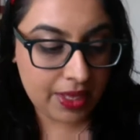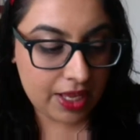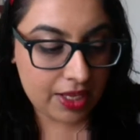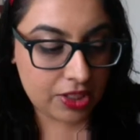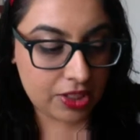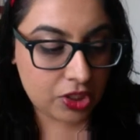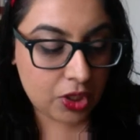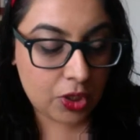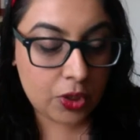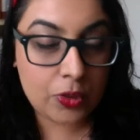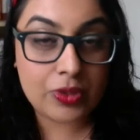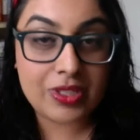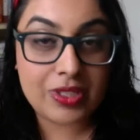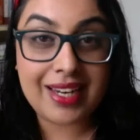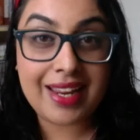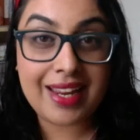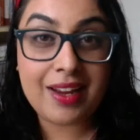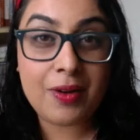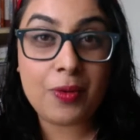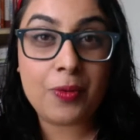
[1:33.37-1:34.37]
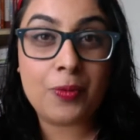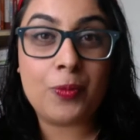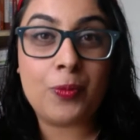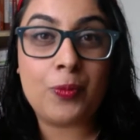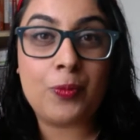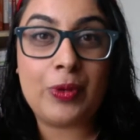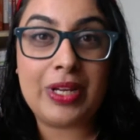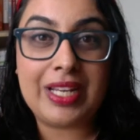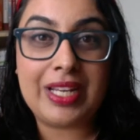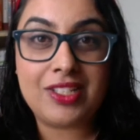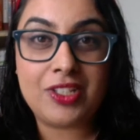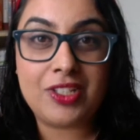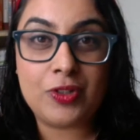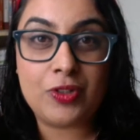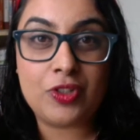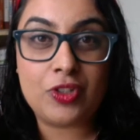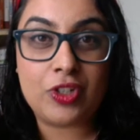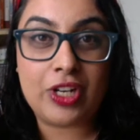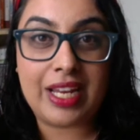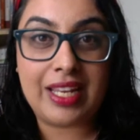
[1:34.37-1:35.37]
So today, week 2
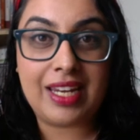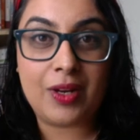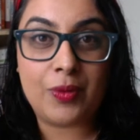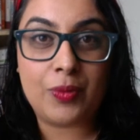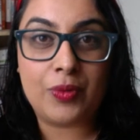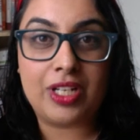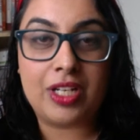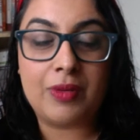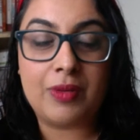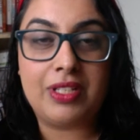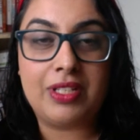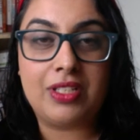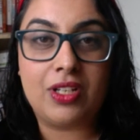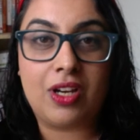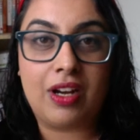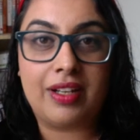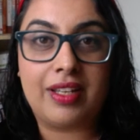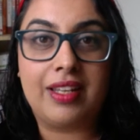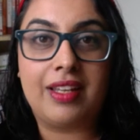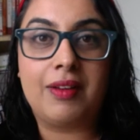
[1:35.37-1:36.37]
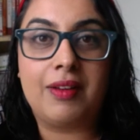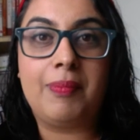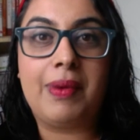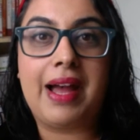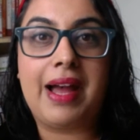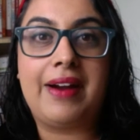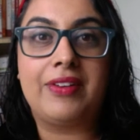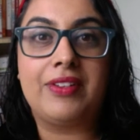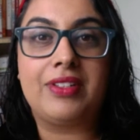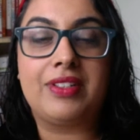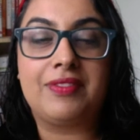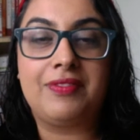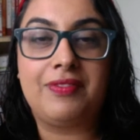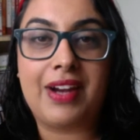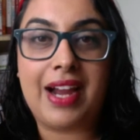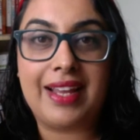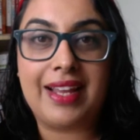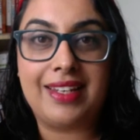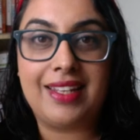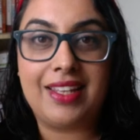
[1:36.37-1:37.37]
training, we're going to be talking about
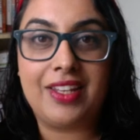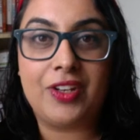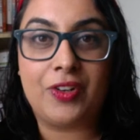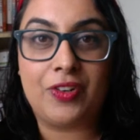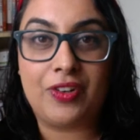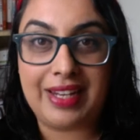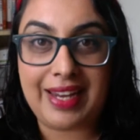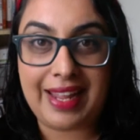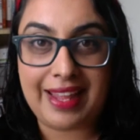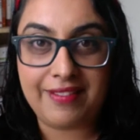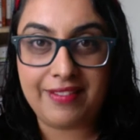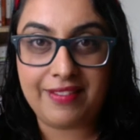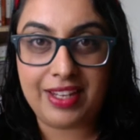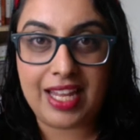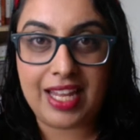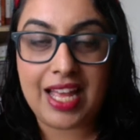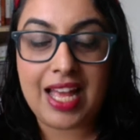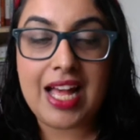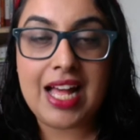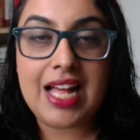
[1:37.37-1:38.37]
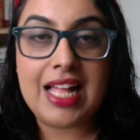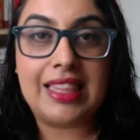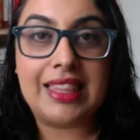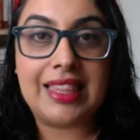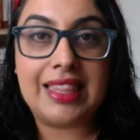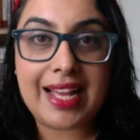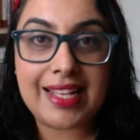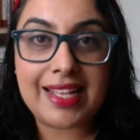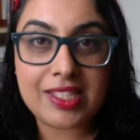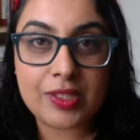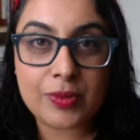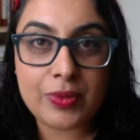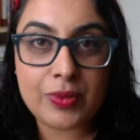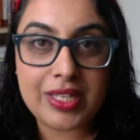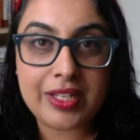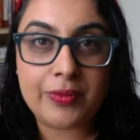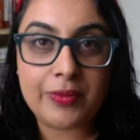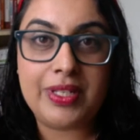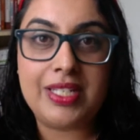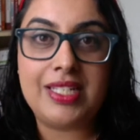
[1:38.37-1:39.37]
finding your Navy. Last
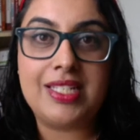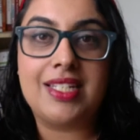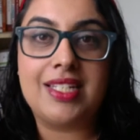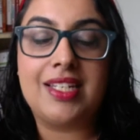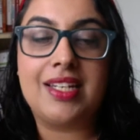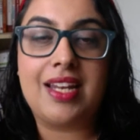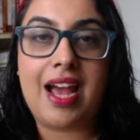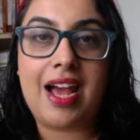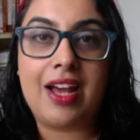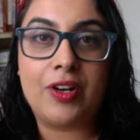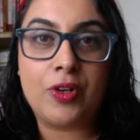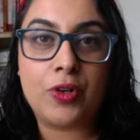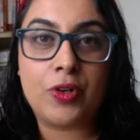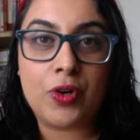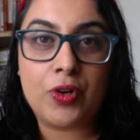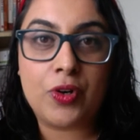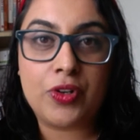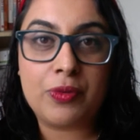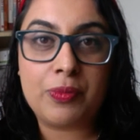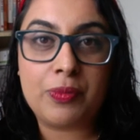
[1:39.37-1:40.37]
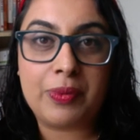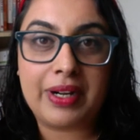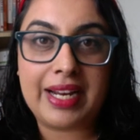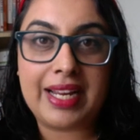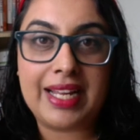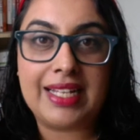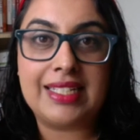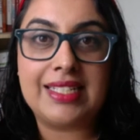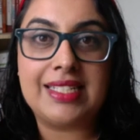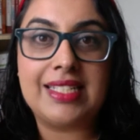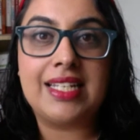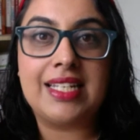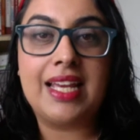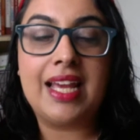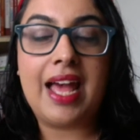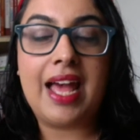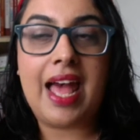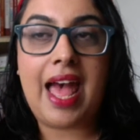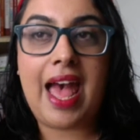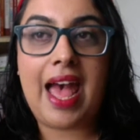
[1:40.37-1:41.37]
week, we did how to grow your brand,
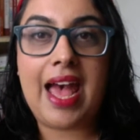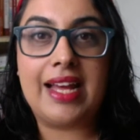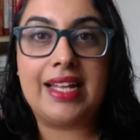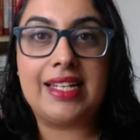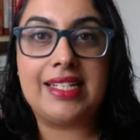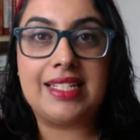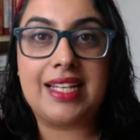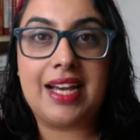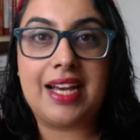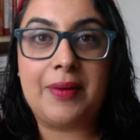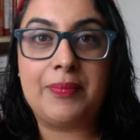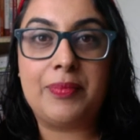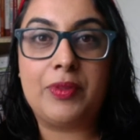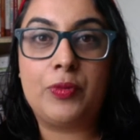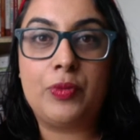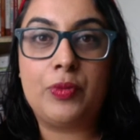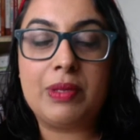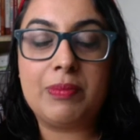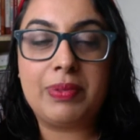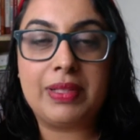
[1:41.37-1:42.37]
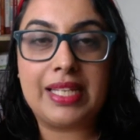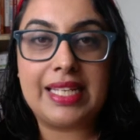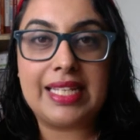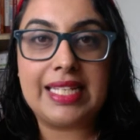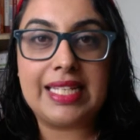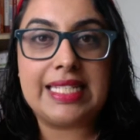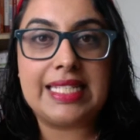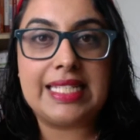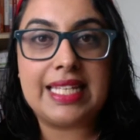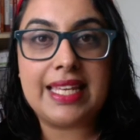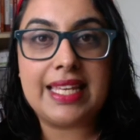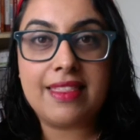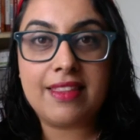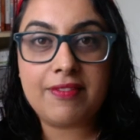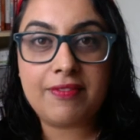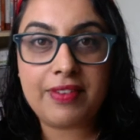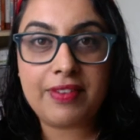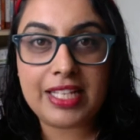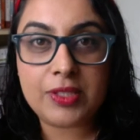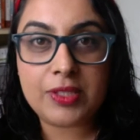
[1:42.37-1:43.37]
and the replay is in the
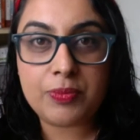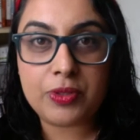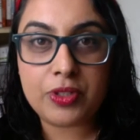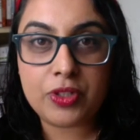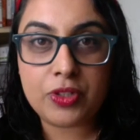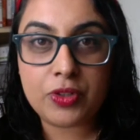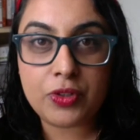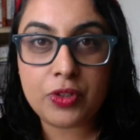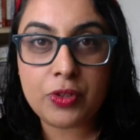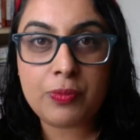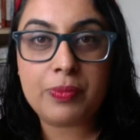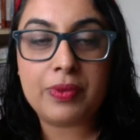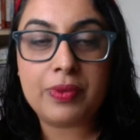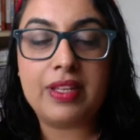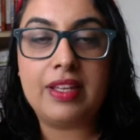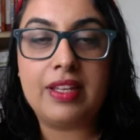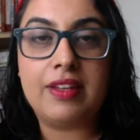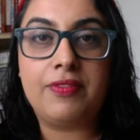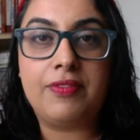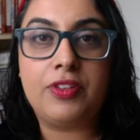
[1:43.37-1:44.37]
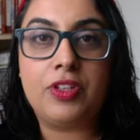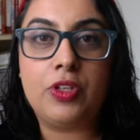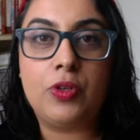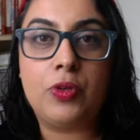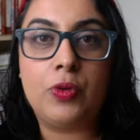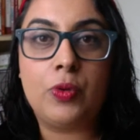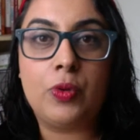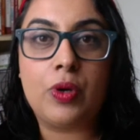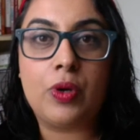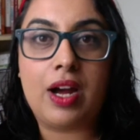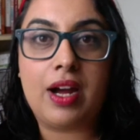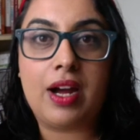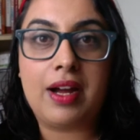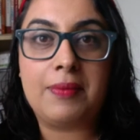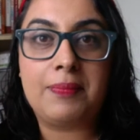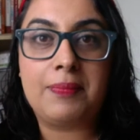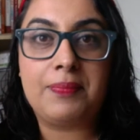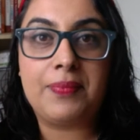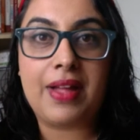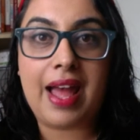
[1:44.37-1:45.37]
Facebook group if you
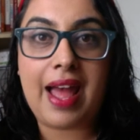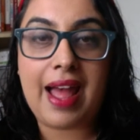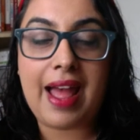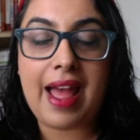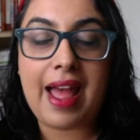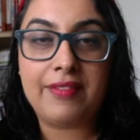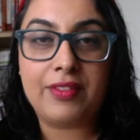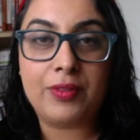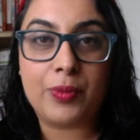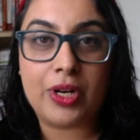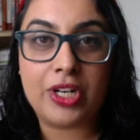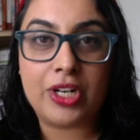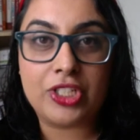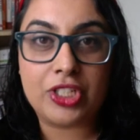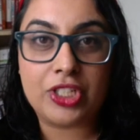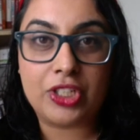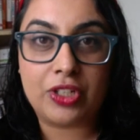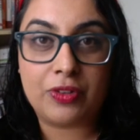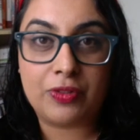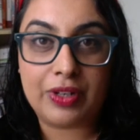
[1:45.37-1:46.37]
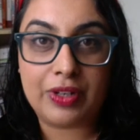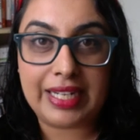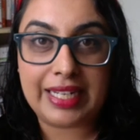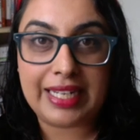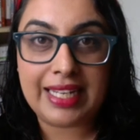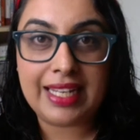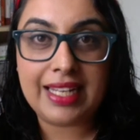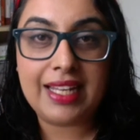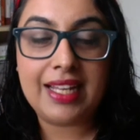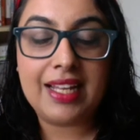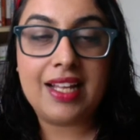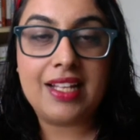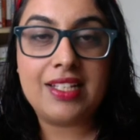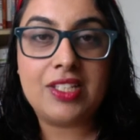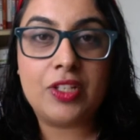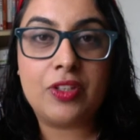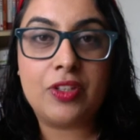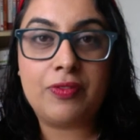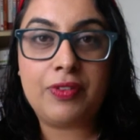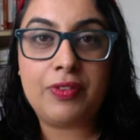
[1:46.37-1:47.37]
haven't watched it already.
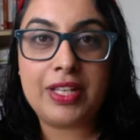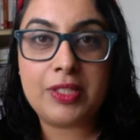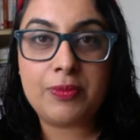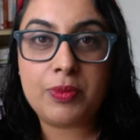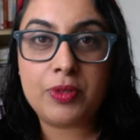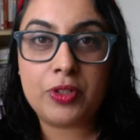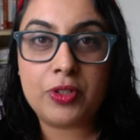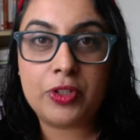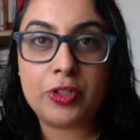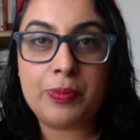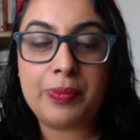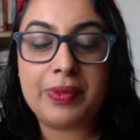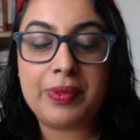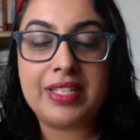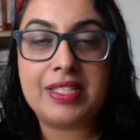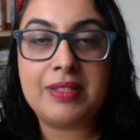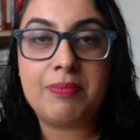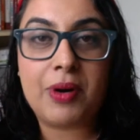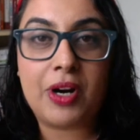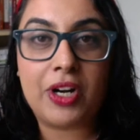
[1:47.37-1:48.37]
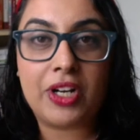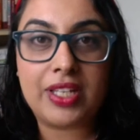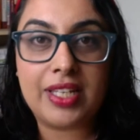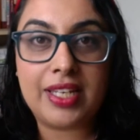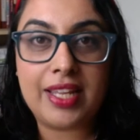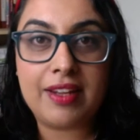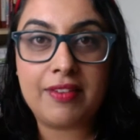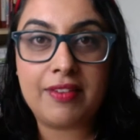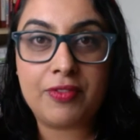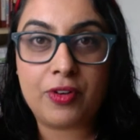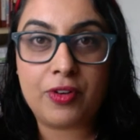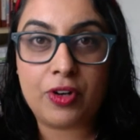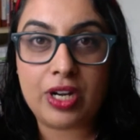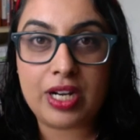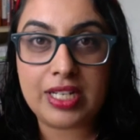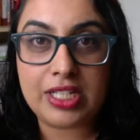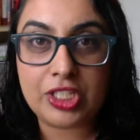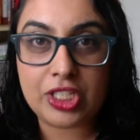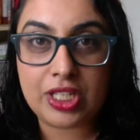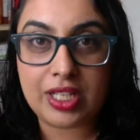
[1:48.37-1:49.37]
So the Facebook group is Marketing for
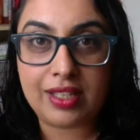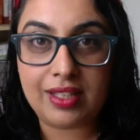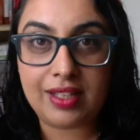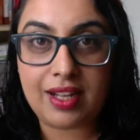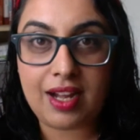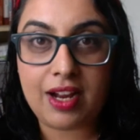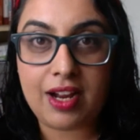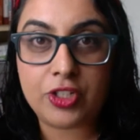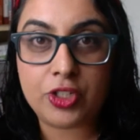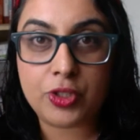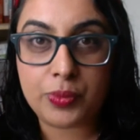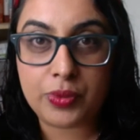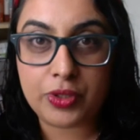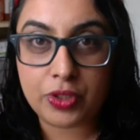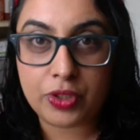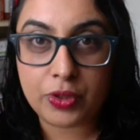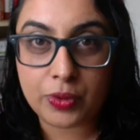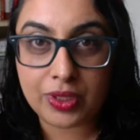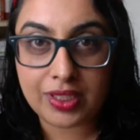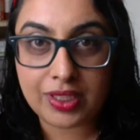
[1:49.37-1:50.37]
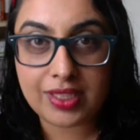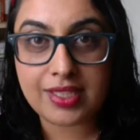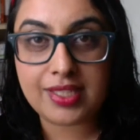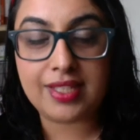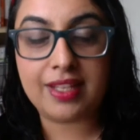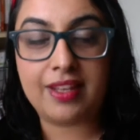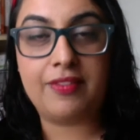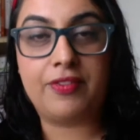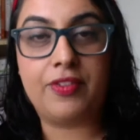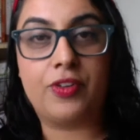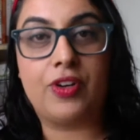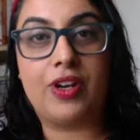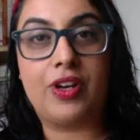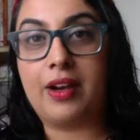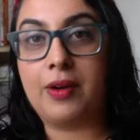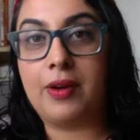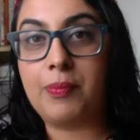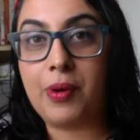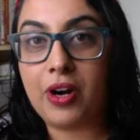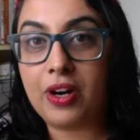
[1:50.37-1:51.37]
Angelic Entrepreneurs. If you're not
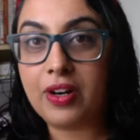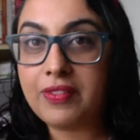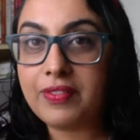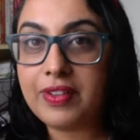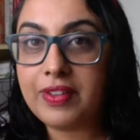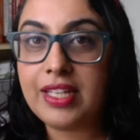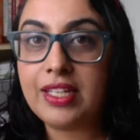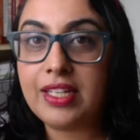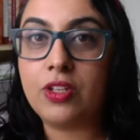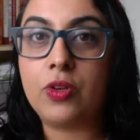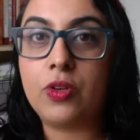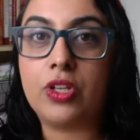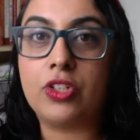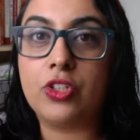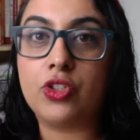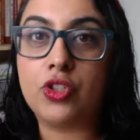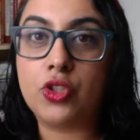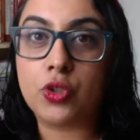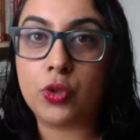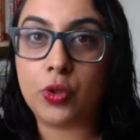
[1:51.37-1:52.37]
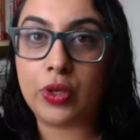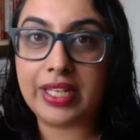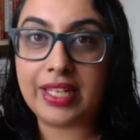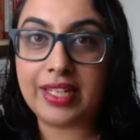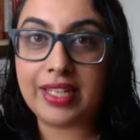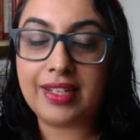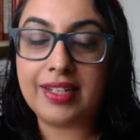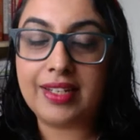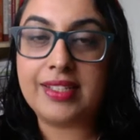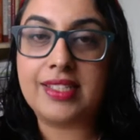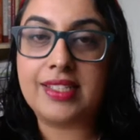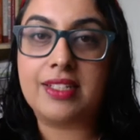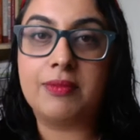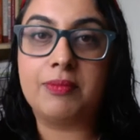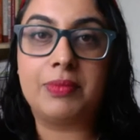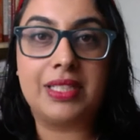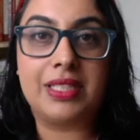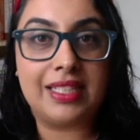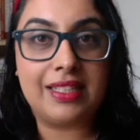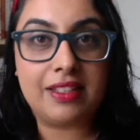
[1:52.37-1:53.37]
a part of it, you can join it. It's
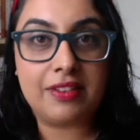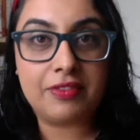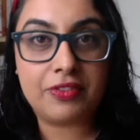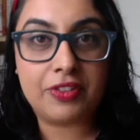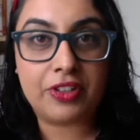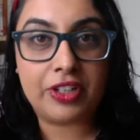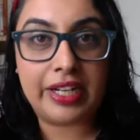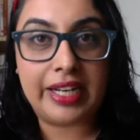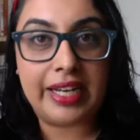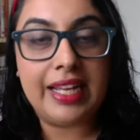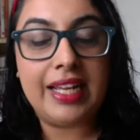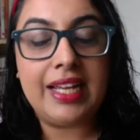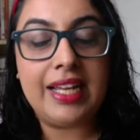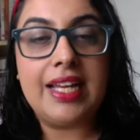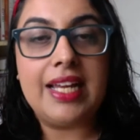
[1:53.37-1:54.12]
completely free.